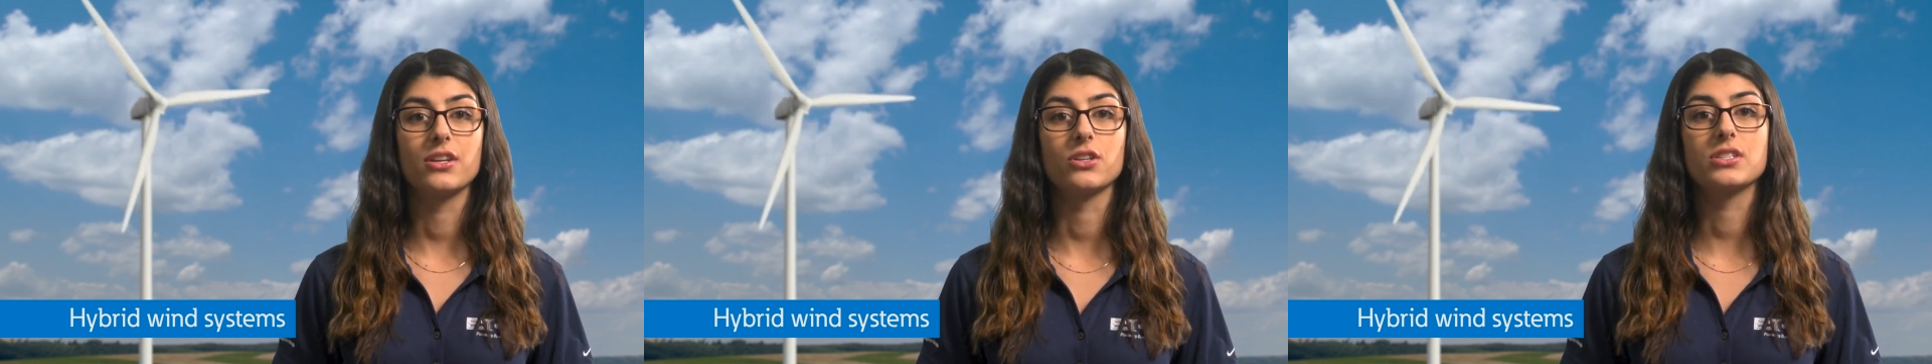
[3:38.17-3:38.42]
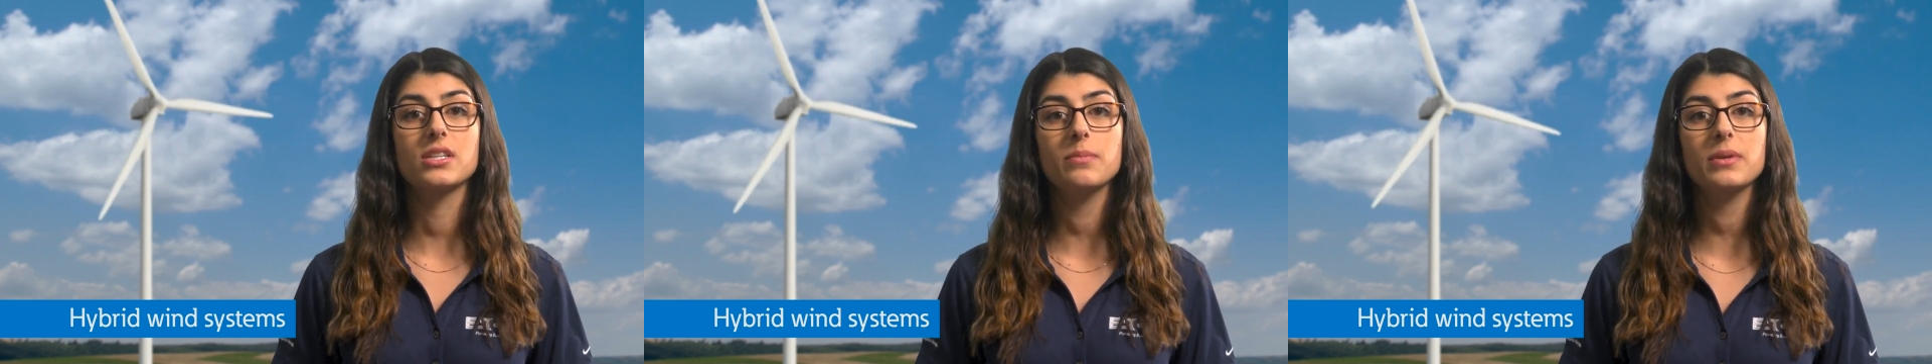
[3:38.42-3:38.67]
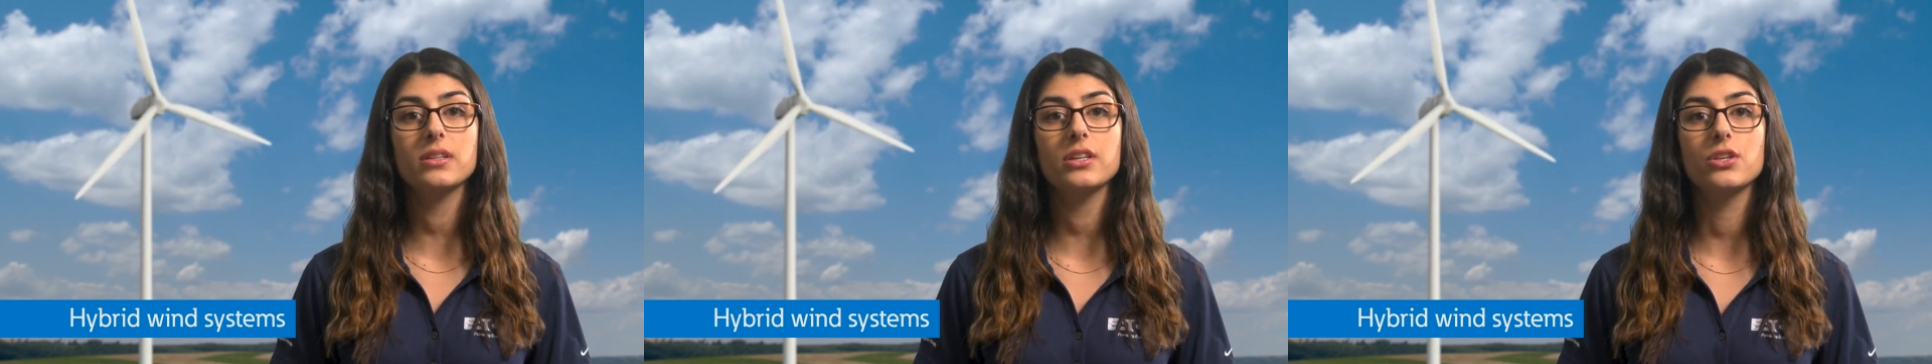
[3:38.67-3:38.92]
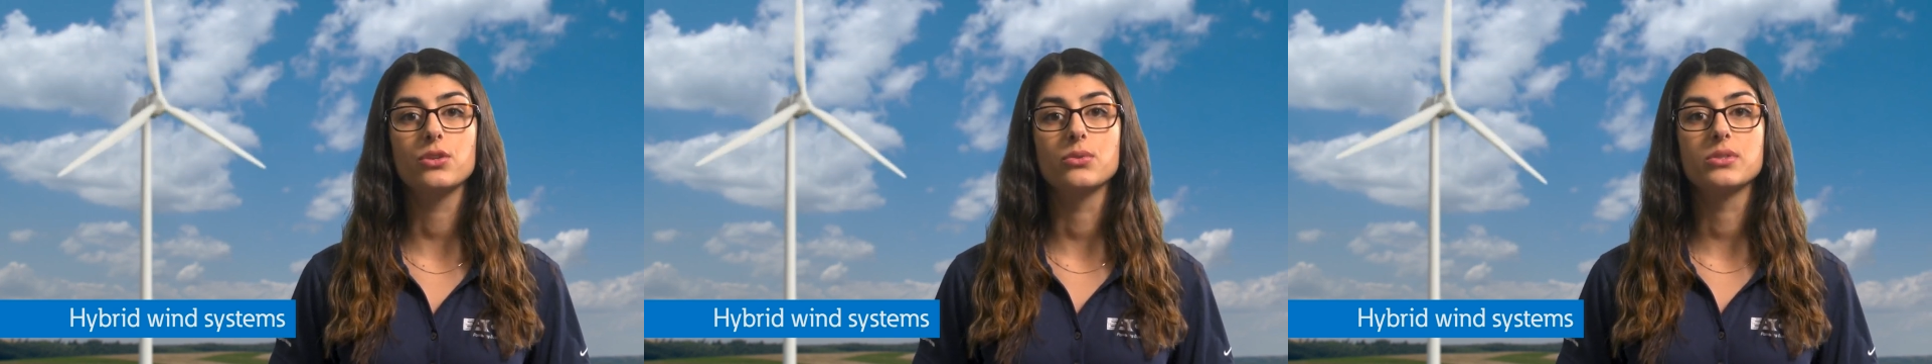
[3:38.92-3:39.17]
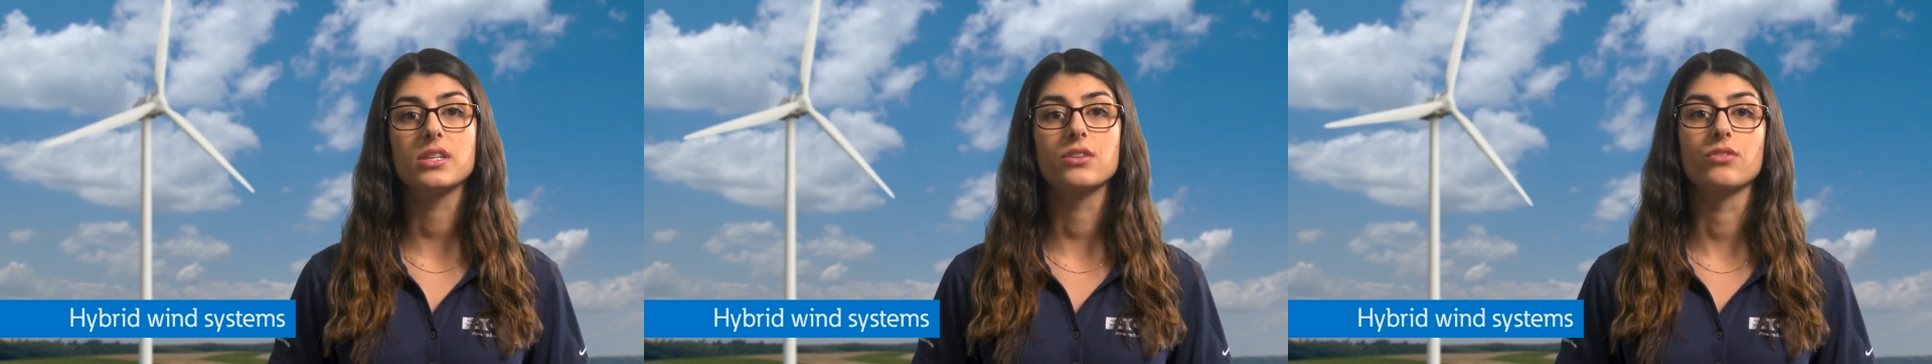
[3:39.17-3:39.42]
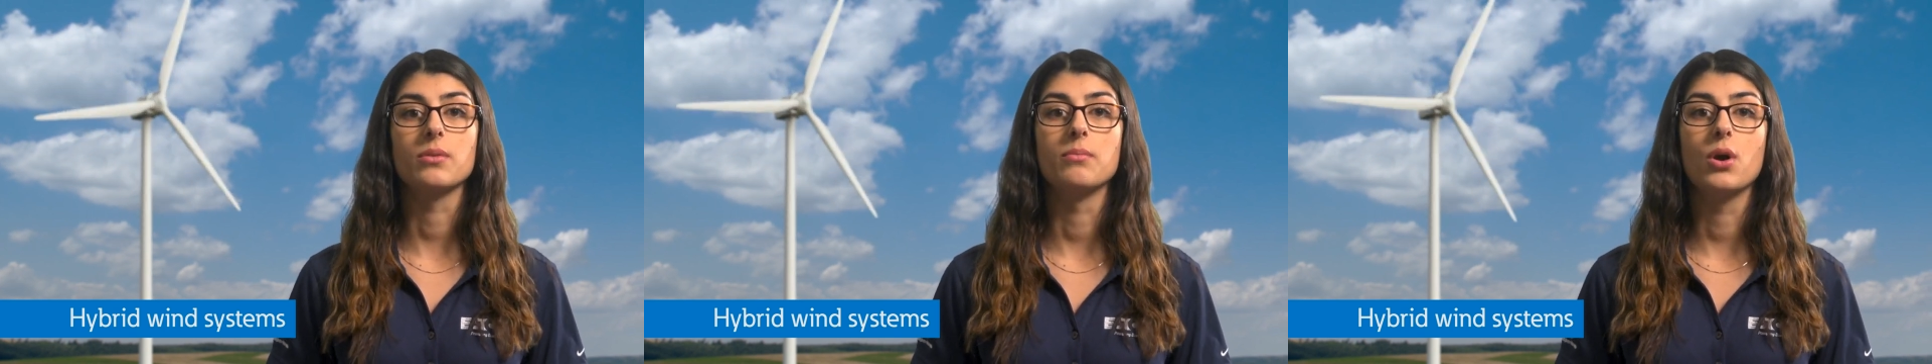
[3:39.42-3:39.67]
and are typically used
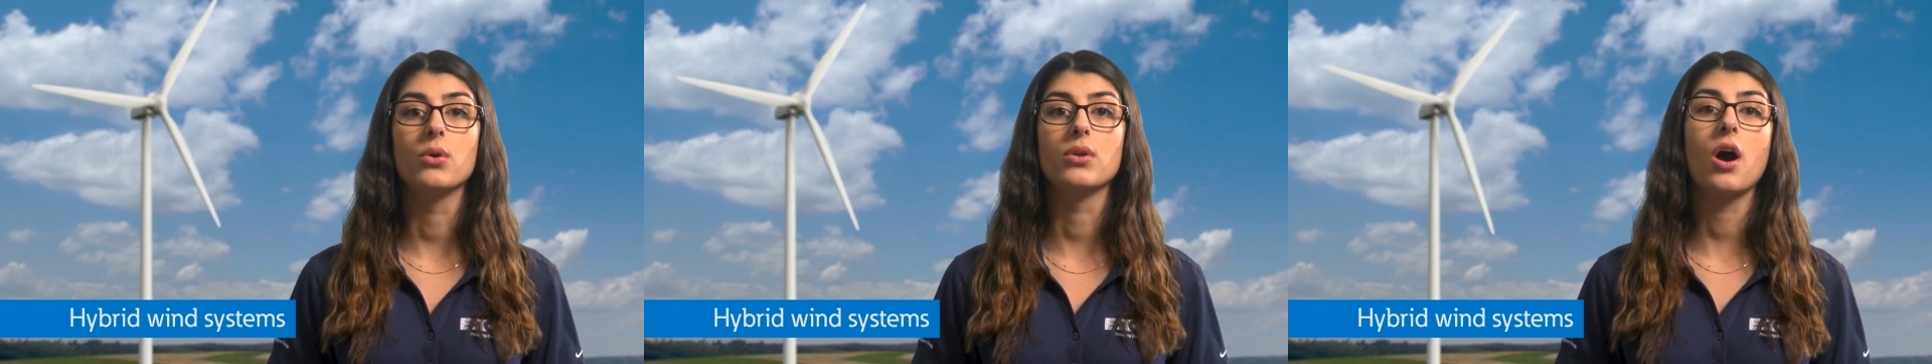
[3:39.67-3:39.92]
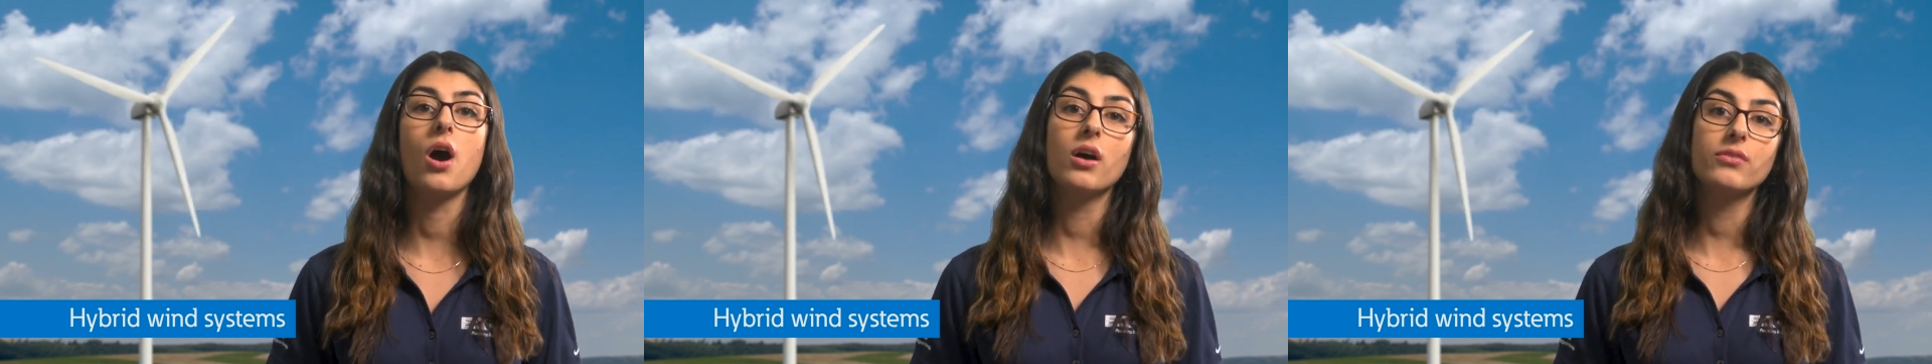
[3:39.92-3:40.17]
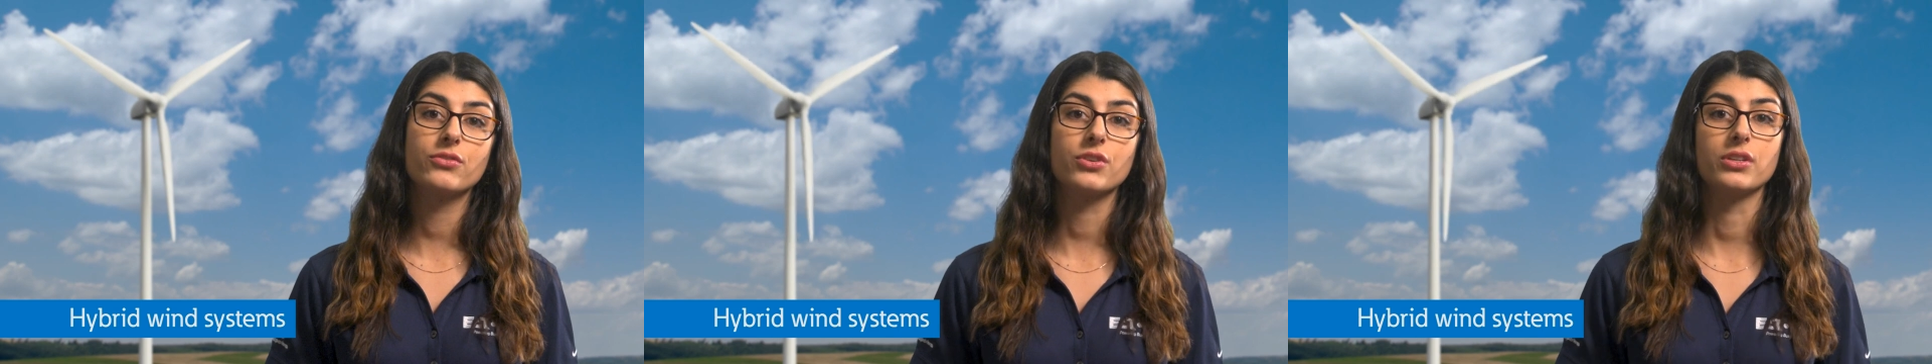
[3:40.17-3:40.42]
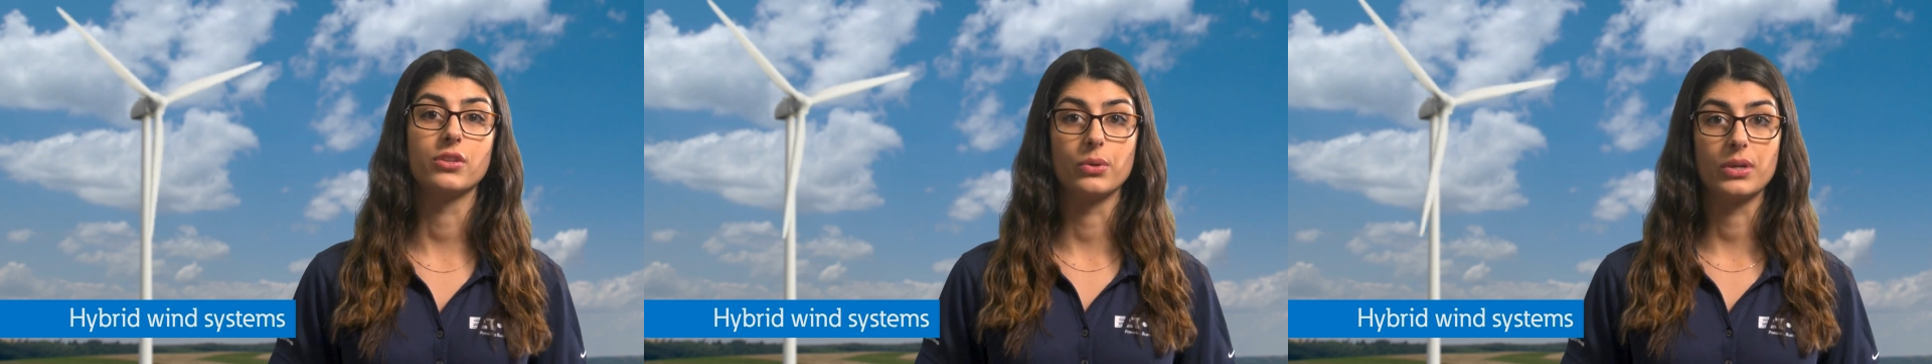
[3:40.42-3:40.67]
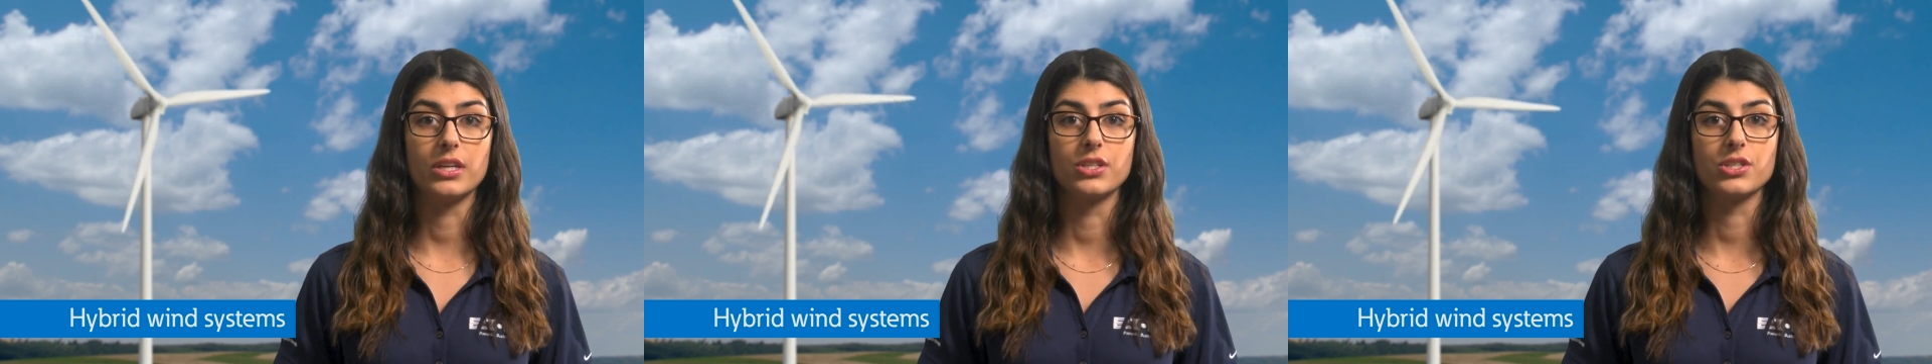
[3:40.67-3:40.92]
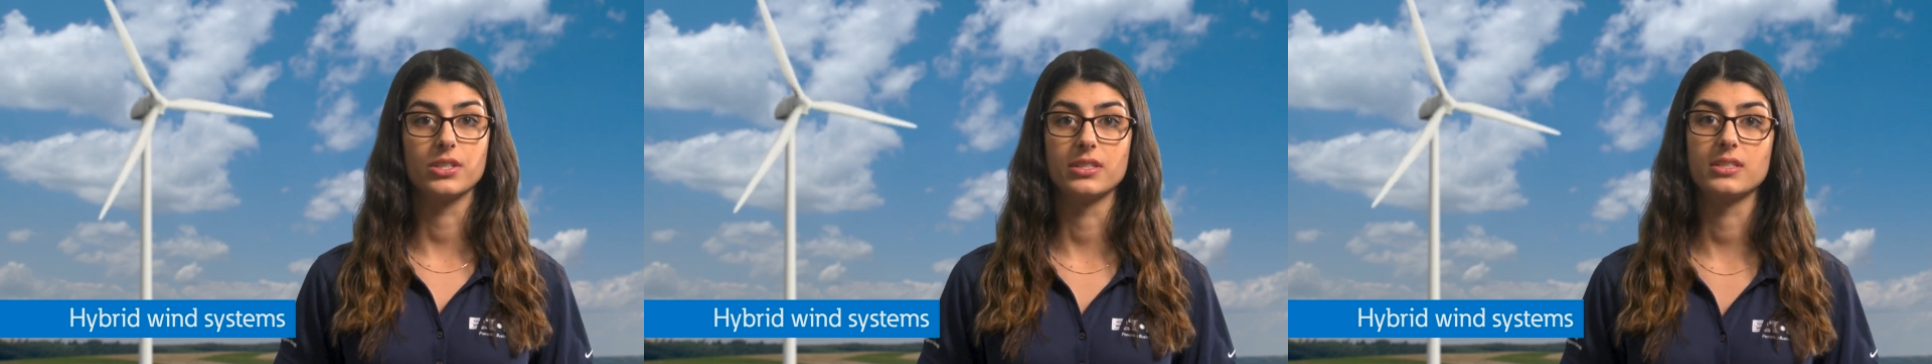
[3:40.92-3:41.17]
in remote off-grid
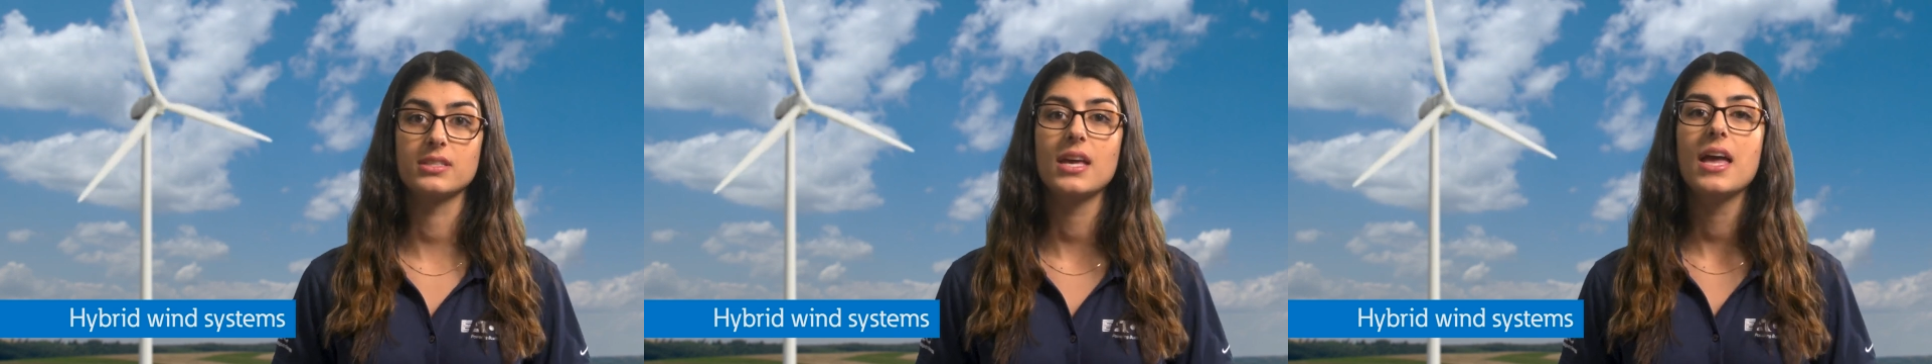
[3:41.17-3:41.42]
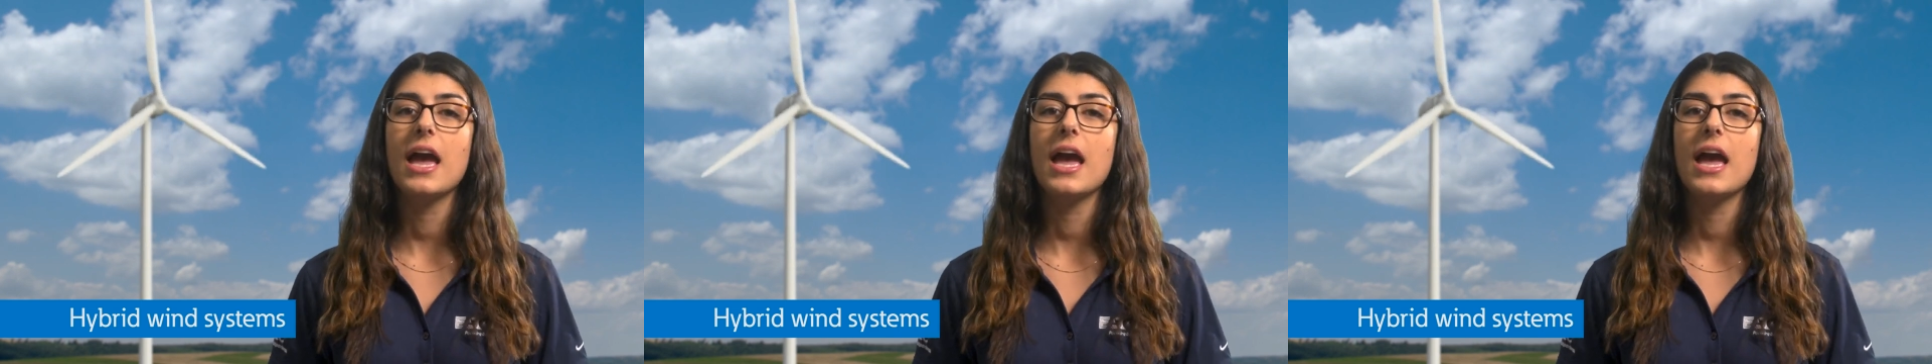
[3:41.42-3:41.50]
locations